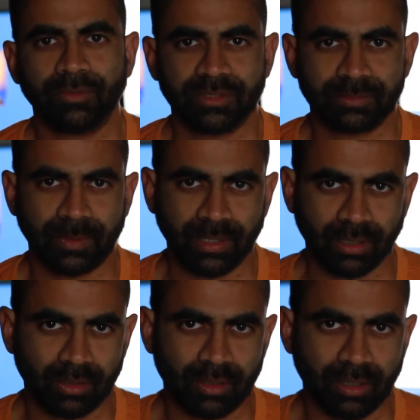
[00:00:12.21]
the spinal
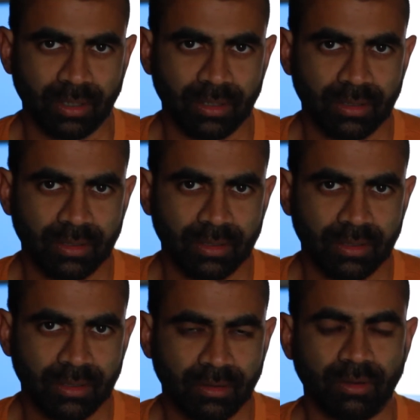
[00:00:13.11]
cord
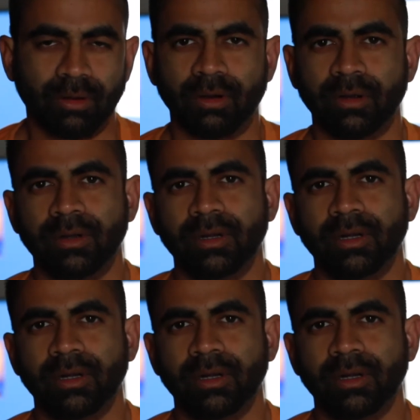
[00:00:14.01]
or